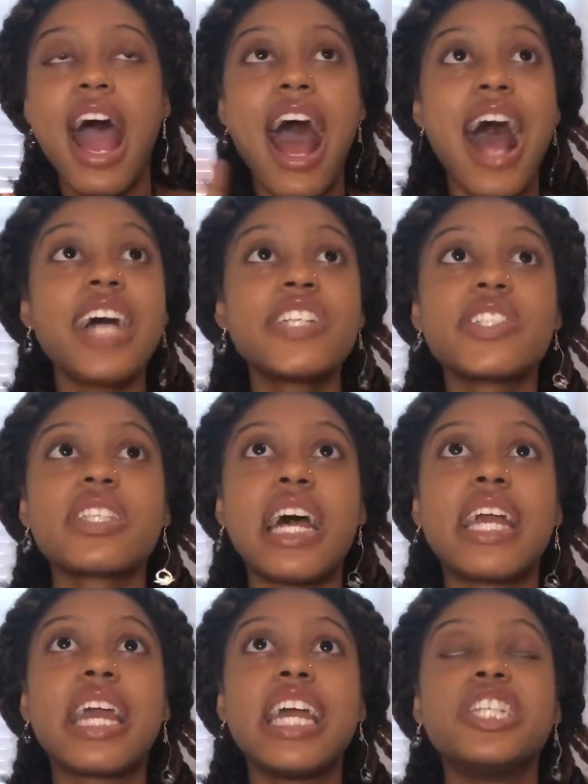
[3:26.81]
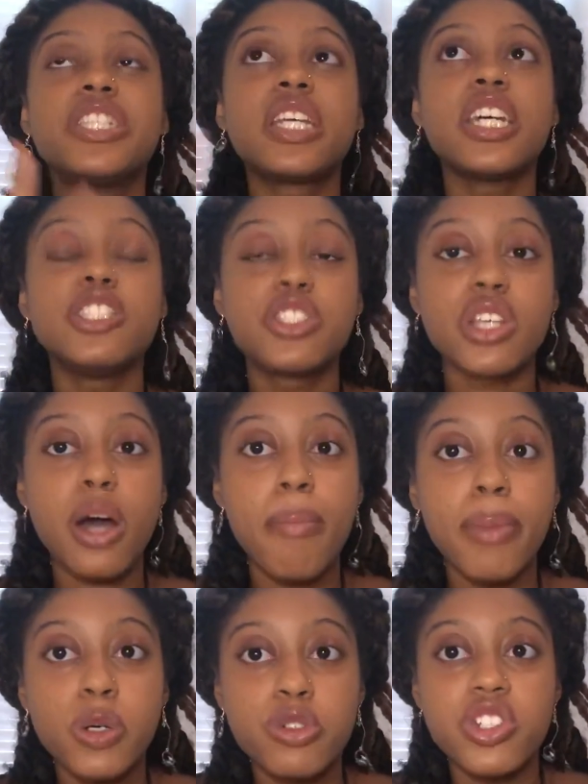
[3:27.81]
I just like intense
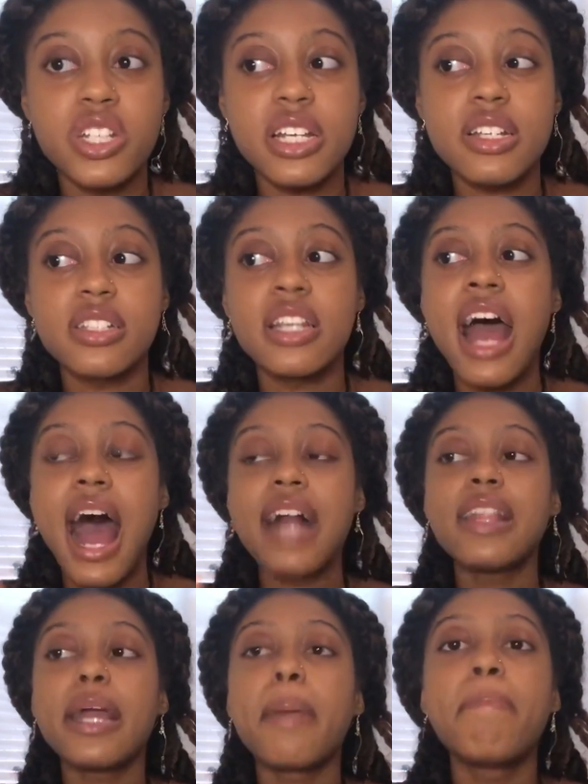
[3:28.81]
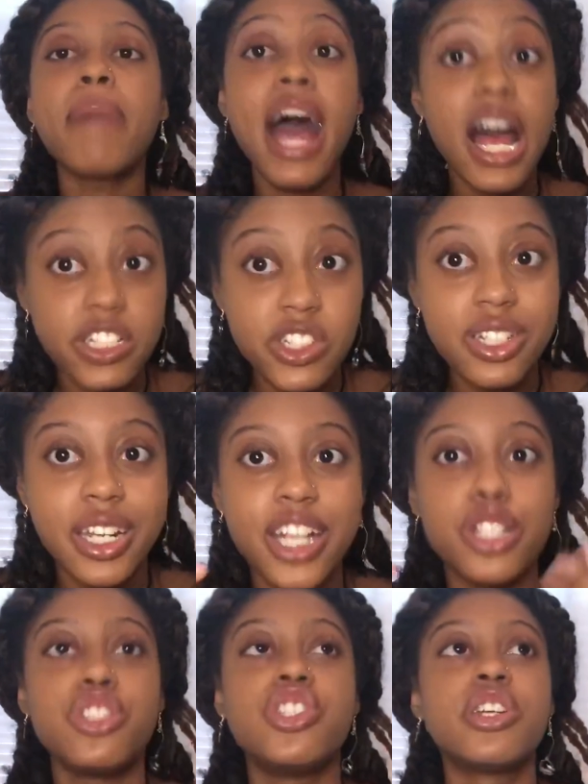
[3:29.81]
emotion. I like passion
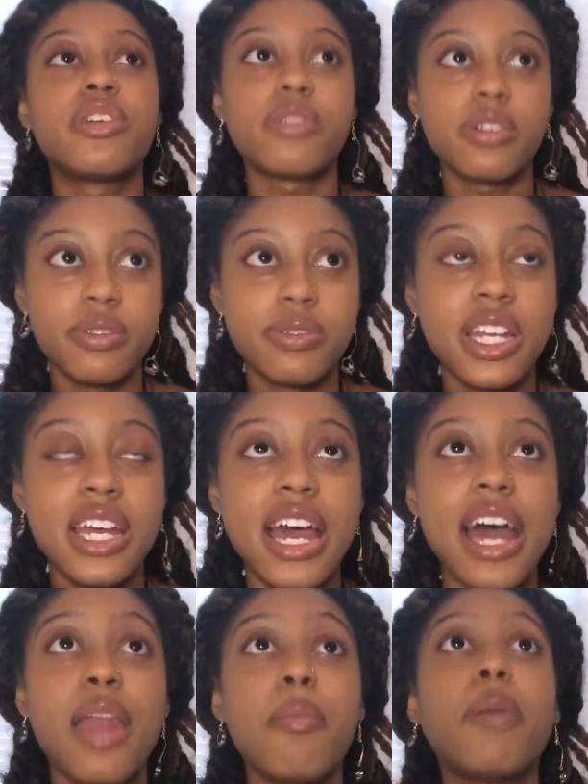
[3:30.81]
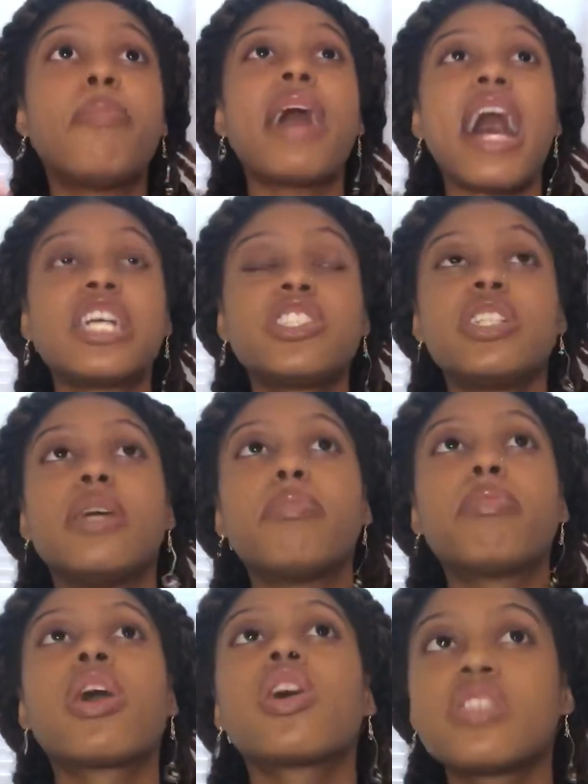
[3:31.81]
in general, and I'm a passionate
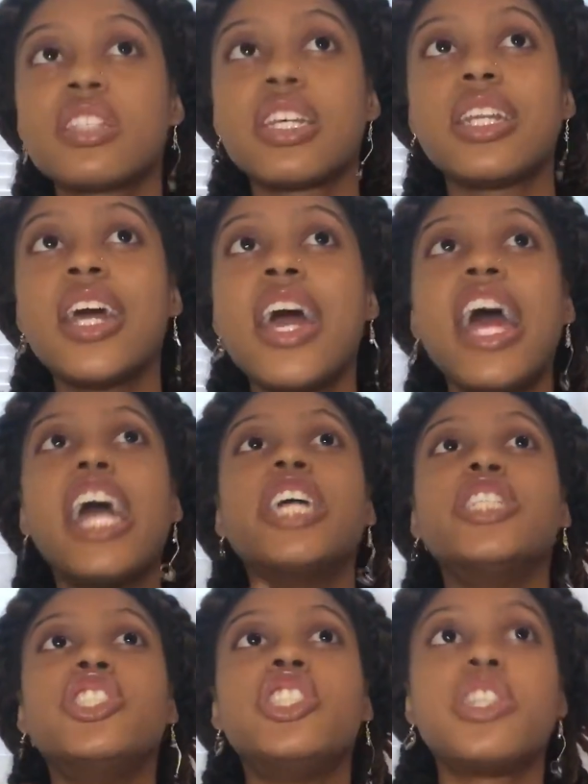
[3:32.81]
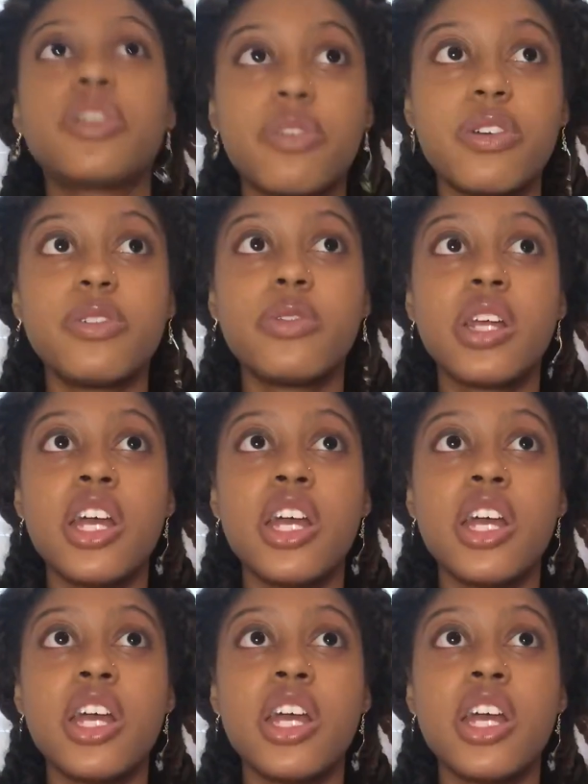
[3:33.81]
person in general.